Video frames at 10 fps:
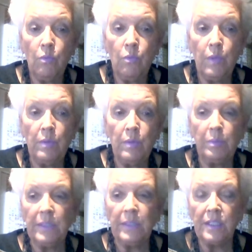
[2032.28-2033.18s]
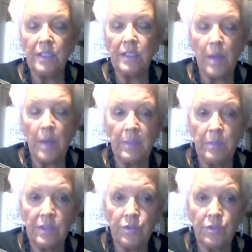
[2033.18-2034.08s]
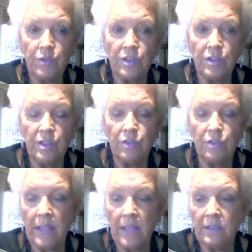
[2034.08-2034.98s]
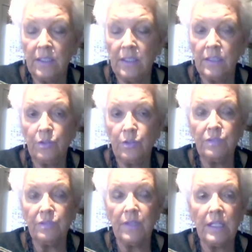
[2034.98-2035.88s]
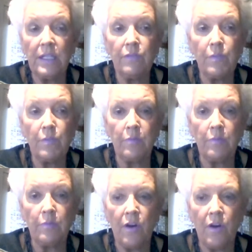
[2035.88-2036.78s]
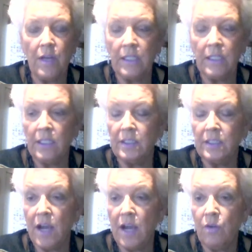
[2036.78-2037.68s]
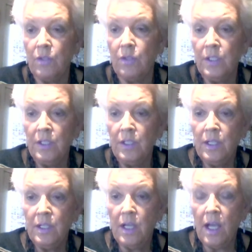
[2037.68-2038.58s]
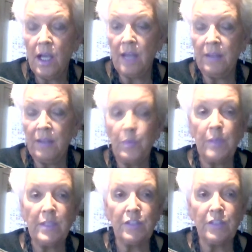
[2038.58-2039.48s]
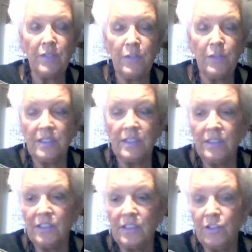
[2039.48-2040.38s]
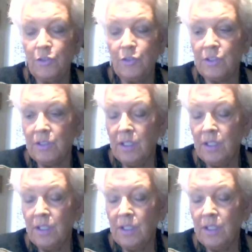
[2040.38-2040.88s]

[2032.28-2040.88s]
We were pleased in the Obama administration to dramatically increase funding for PEPFAR, and it is now, I think, pretty much of a U.S. institution.